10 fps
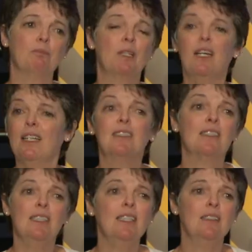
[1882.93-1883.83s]
But I had
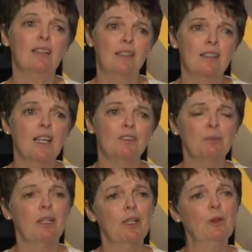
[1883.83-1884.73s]
seen enough in
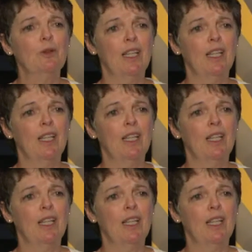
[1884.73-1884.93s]
my own